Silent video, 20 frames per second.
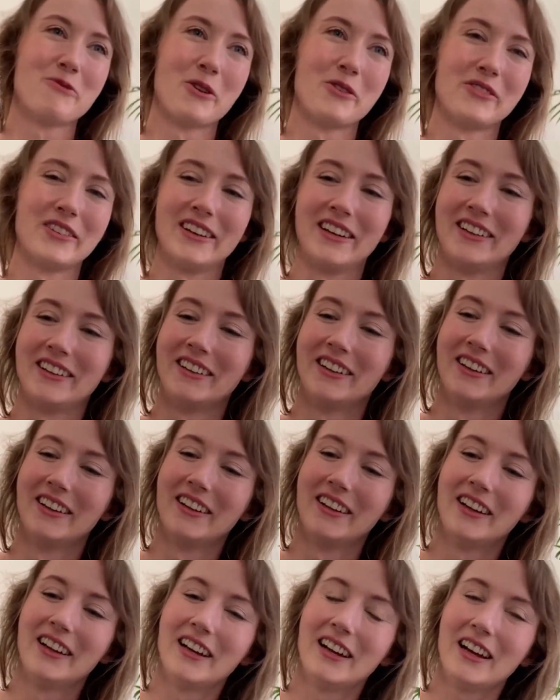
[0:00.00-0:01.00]
woven in.
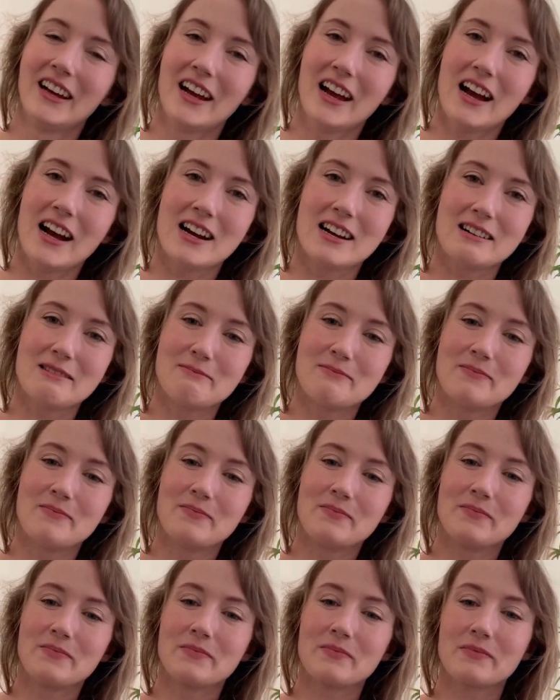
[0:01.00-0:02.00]

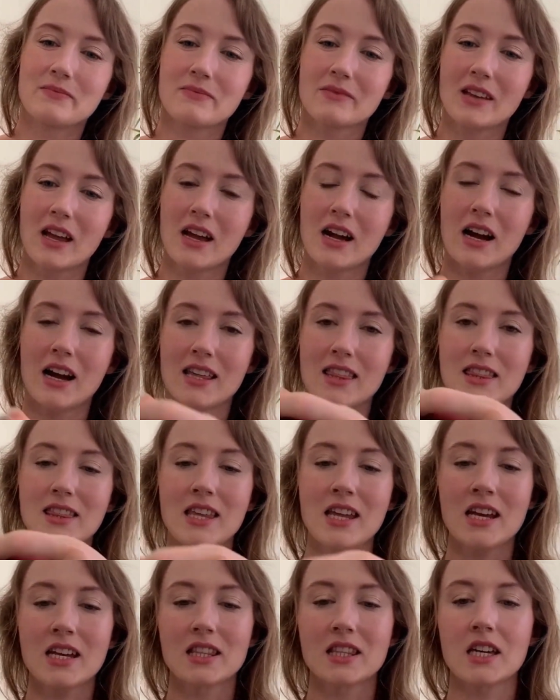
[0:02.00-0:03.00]
I
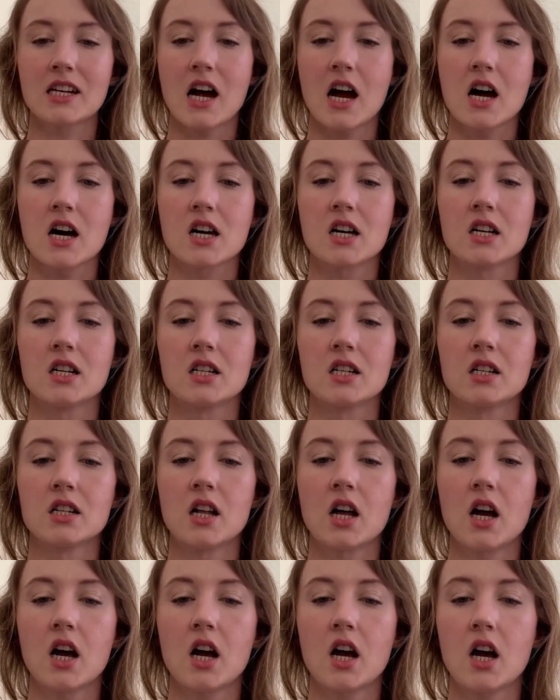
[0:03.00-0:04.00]
think that
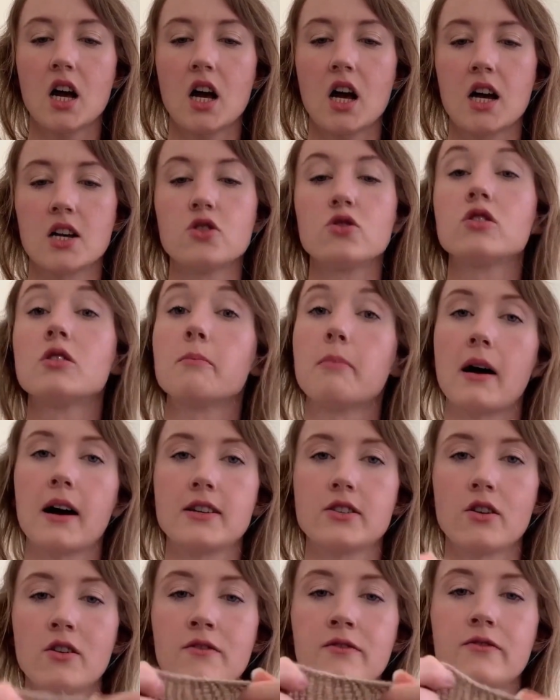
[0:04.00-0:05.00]
I'll undo the
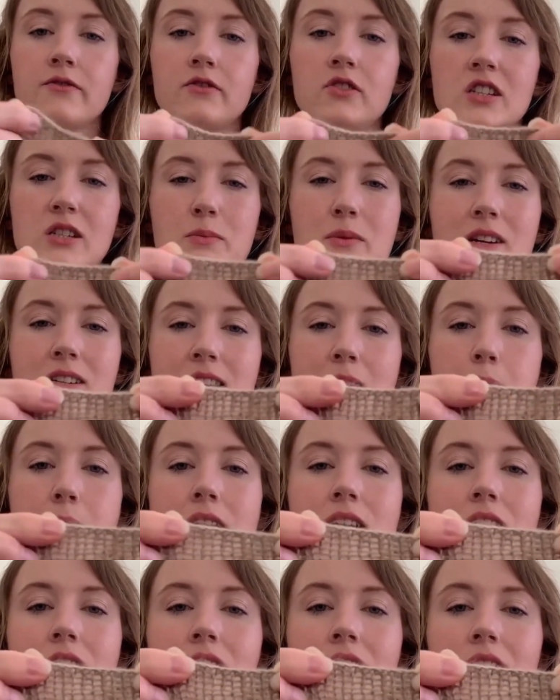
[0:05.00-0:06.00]
bind off just because I
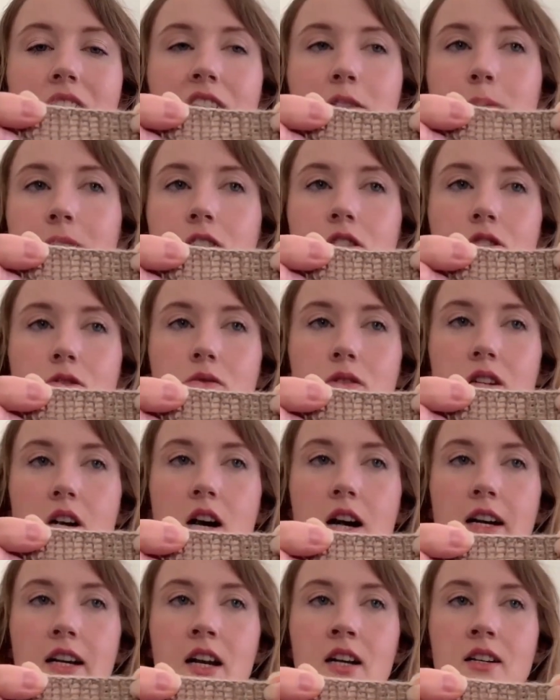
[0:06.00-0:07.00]
made it a little bit too
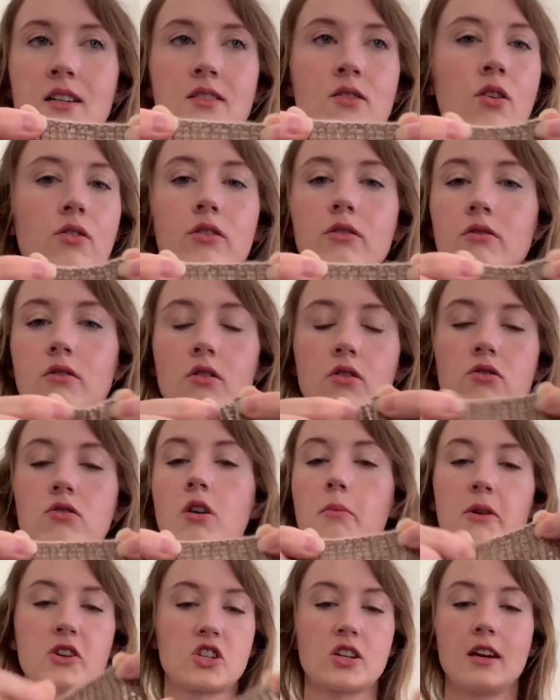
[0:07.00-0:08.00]
tight and it's got
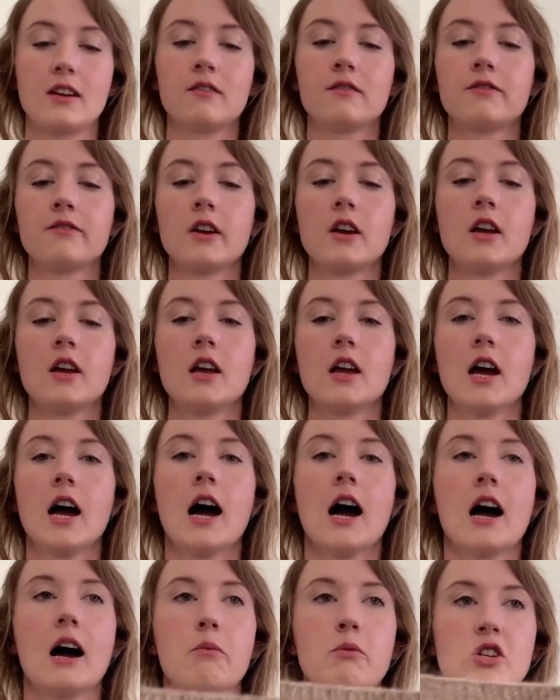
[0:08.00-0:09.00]
not much give,
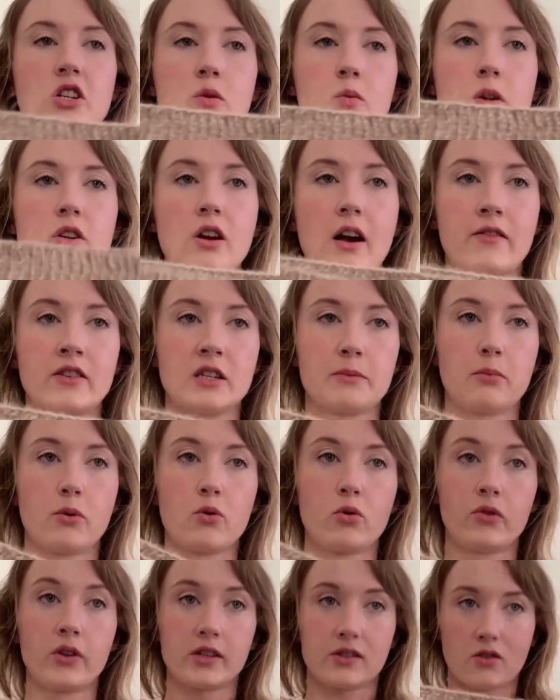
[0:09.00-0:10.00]
which is when you're having to
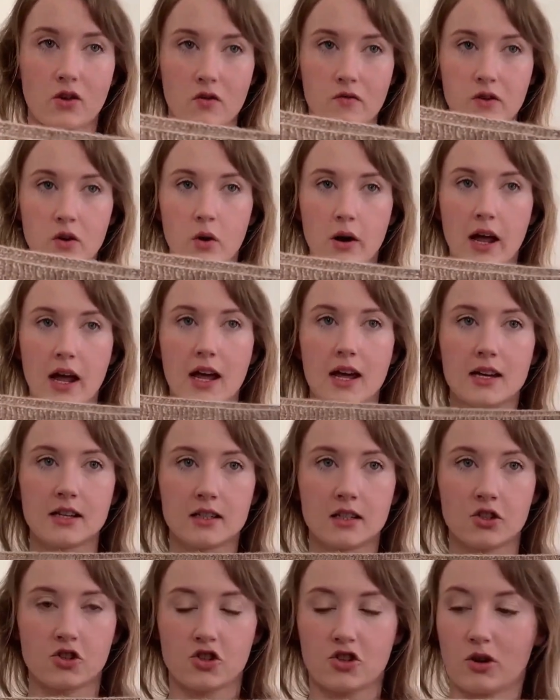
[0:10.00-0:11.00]
pull this over your head
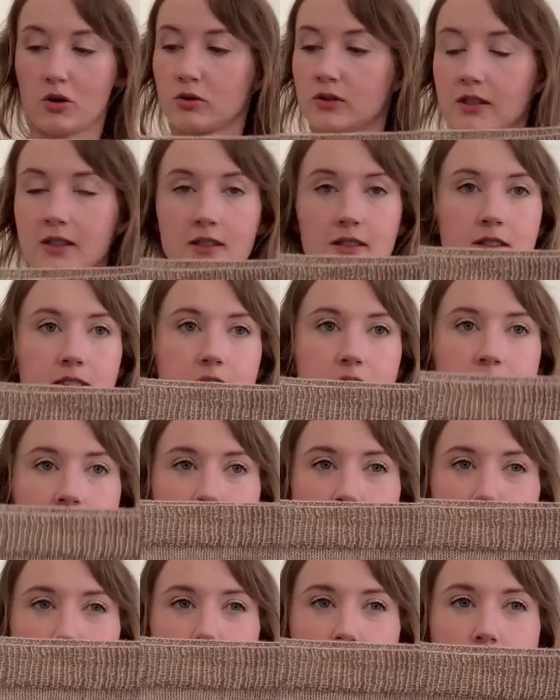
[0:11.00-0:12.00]
and shoulders.
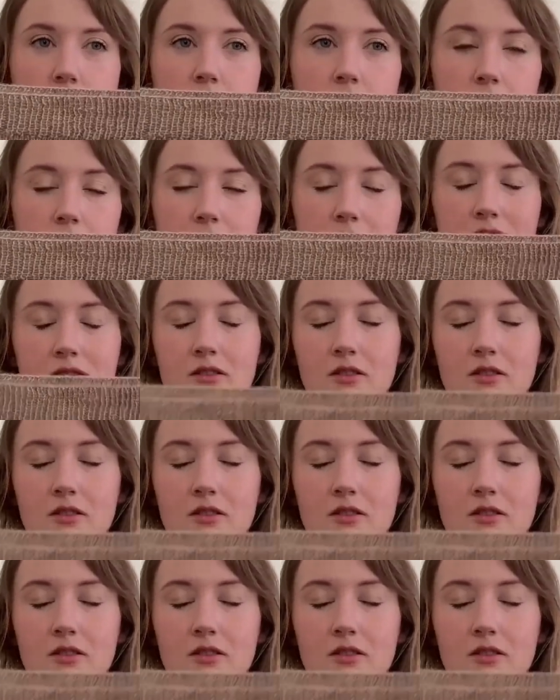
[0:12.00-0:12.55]
That's not,